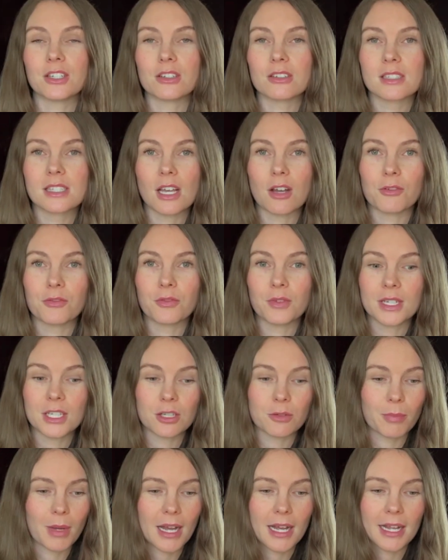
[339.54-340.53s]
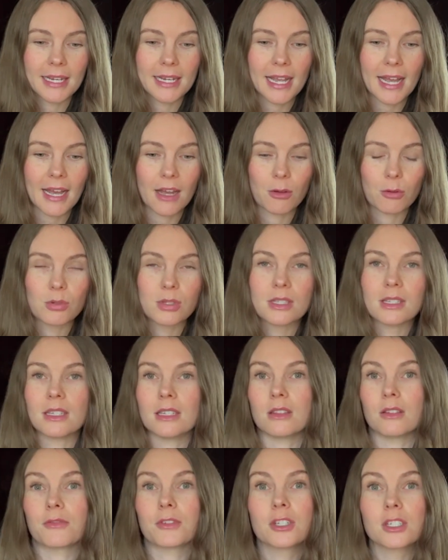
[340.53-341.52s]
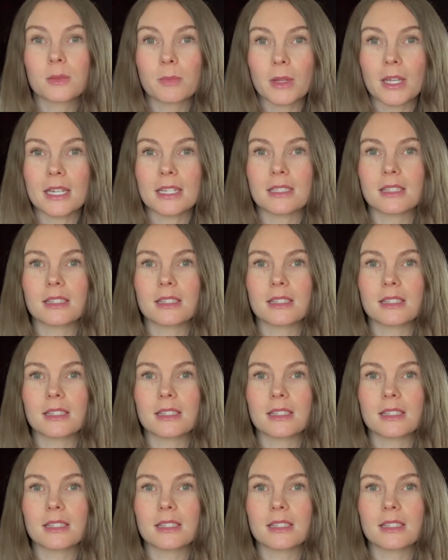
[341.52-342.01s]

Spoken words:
yourself when you're buying a house in the first place.